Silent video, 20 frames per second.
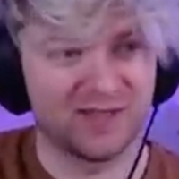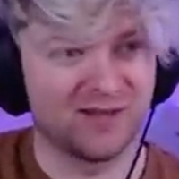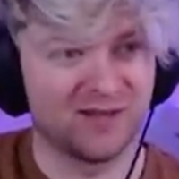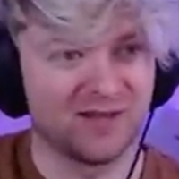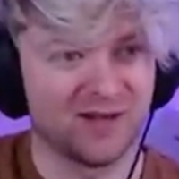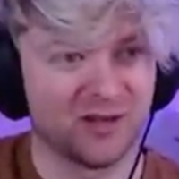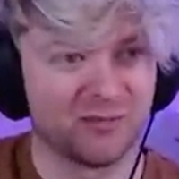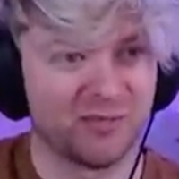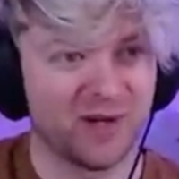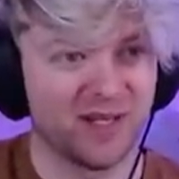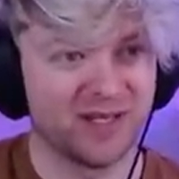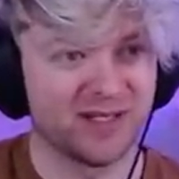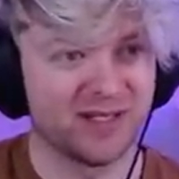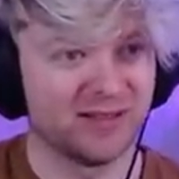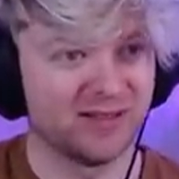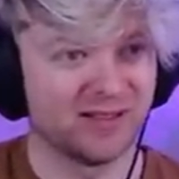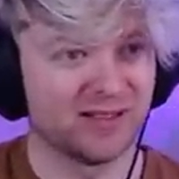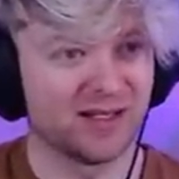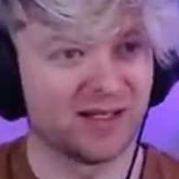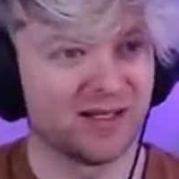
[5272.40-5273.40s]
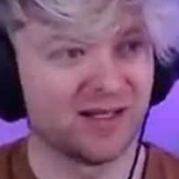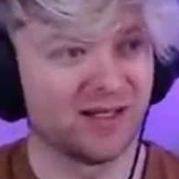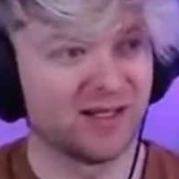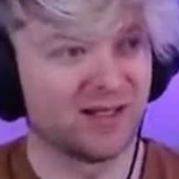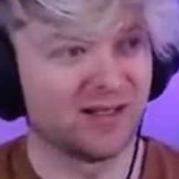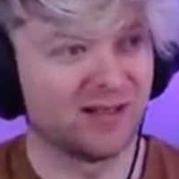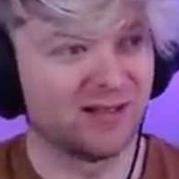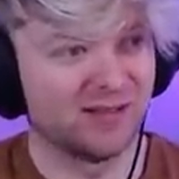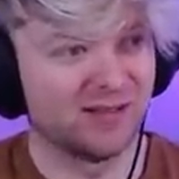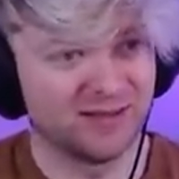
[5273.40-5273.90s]
Our buddy, uh,
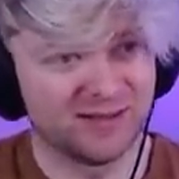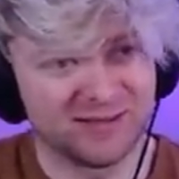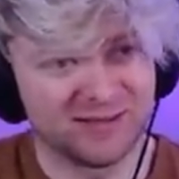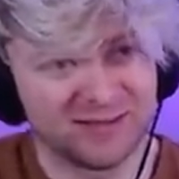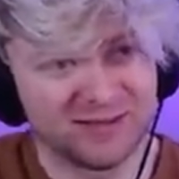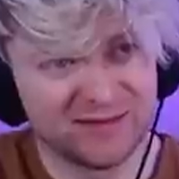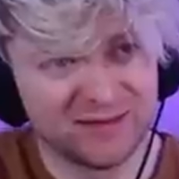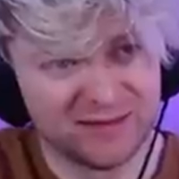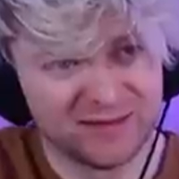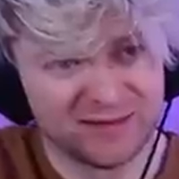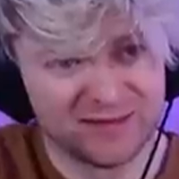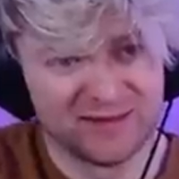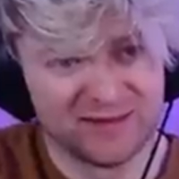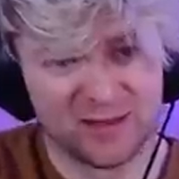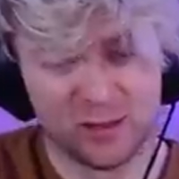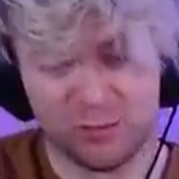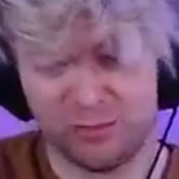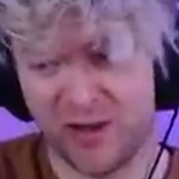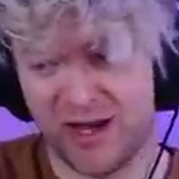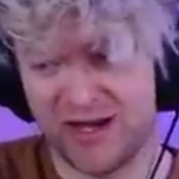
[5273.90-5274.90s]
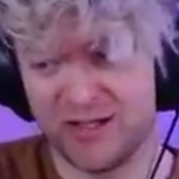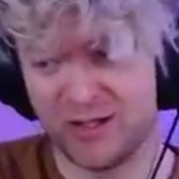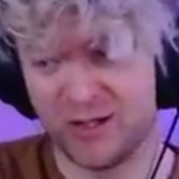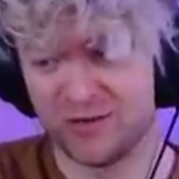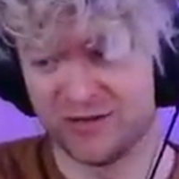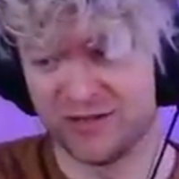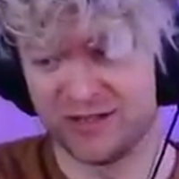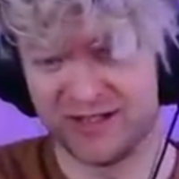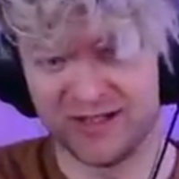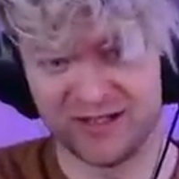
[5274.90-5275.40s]
our buddy
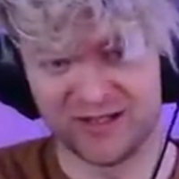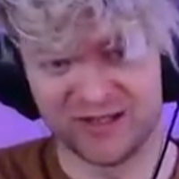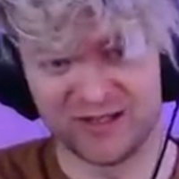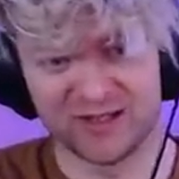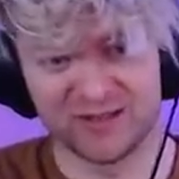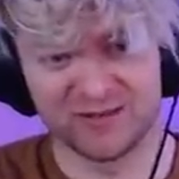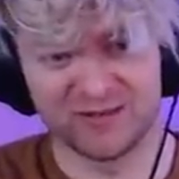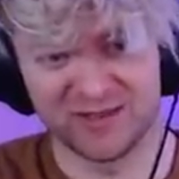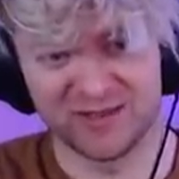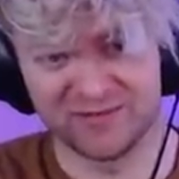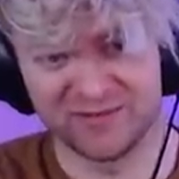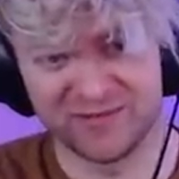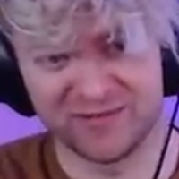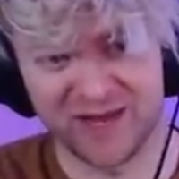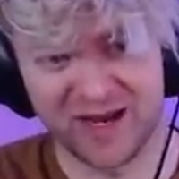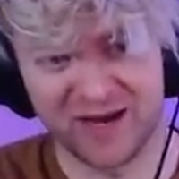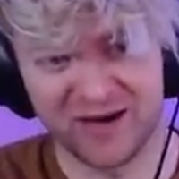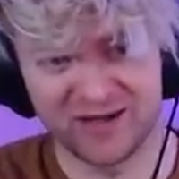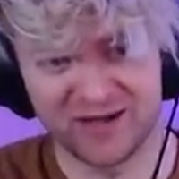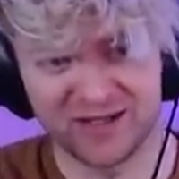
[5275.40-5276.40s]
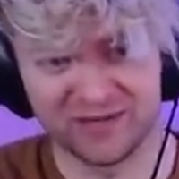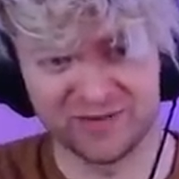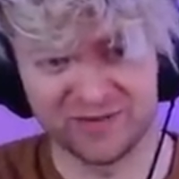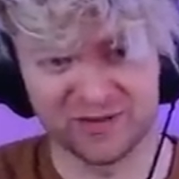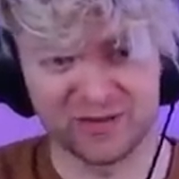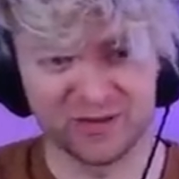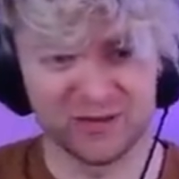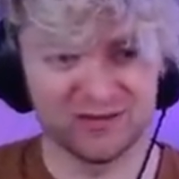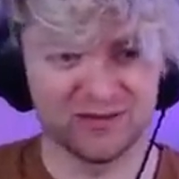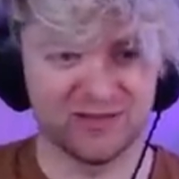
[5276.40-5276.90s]
over here is being very
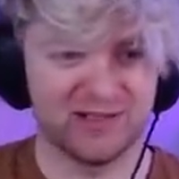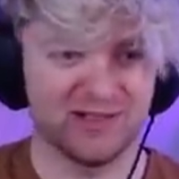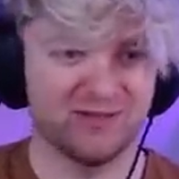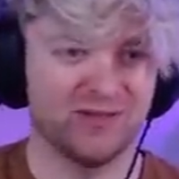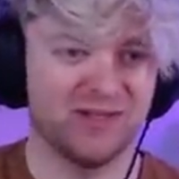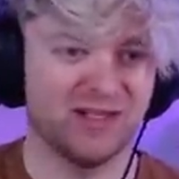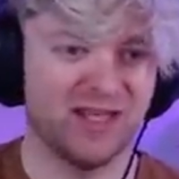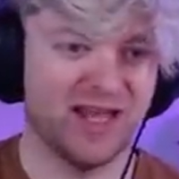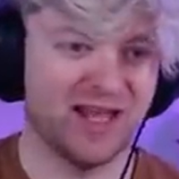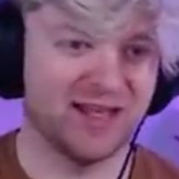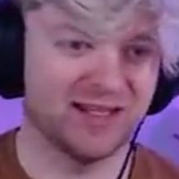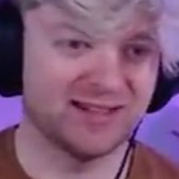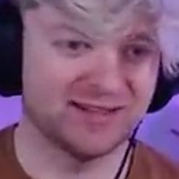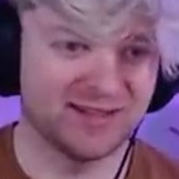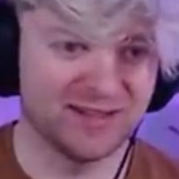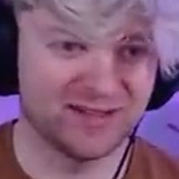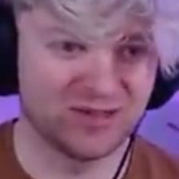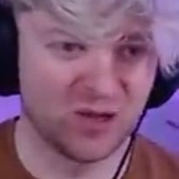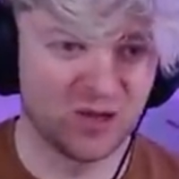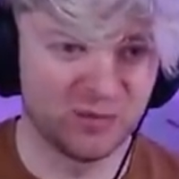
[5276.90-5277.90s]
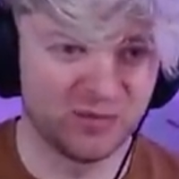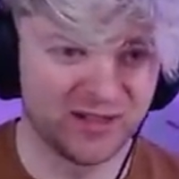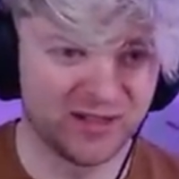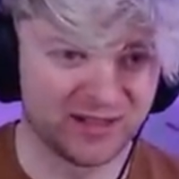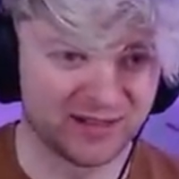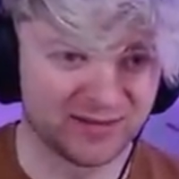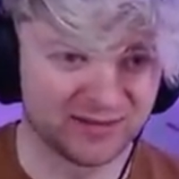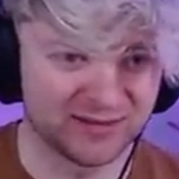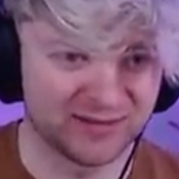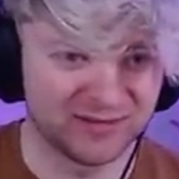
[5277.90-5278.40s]
difficult. What the heck is this
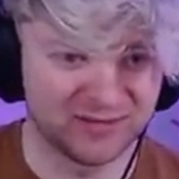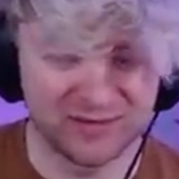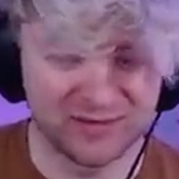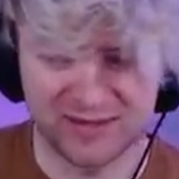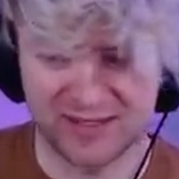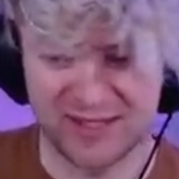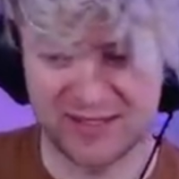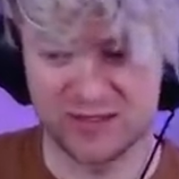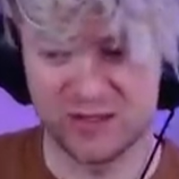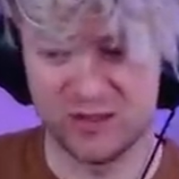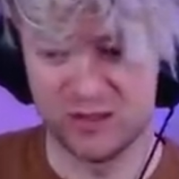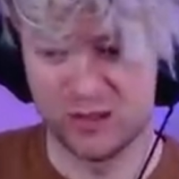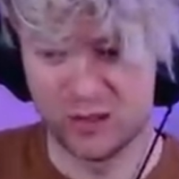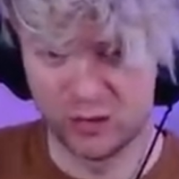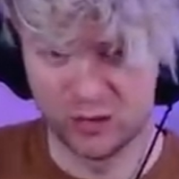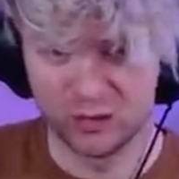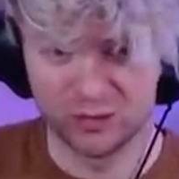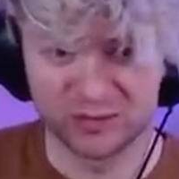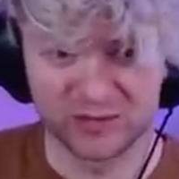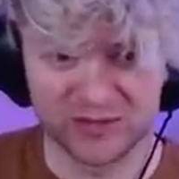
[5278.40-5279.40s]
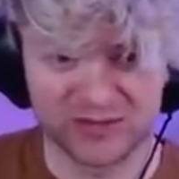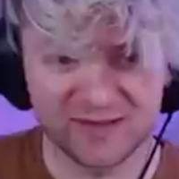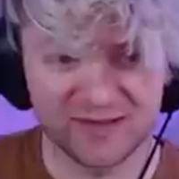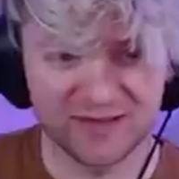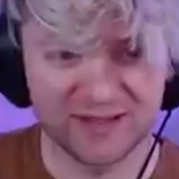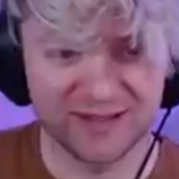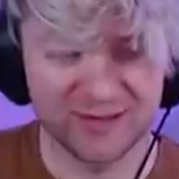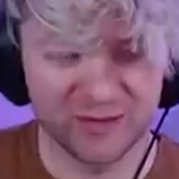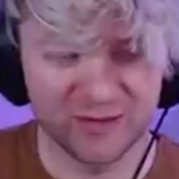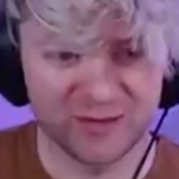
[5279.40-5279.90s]
opening? This guy's a noob. He's
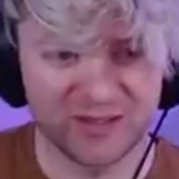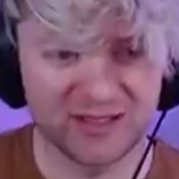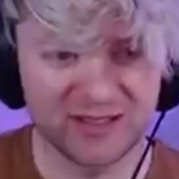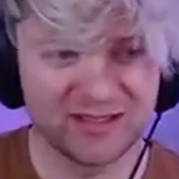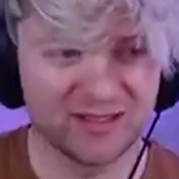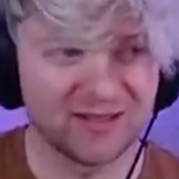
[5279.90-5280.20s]
already losing,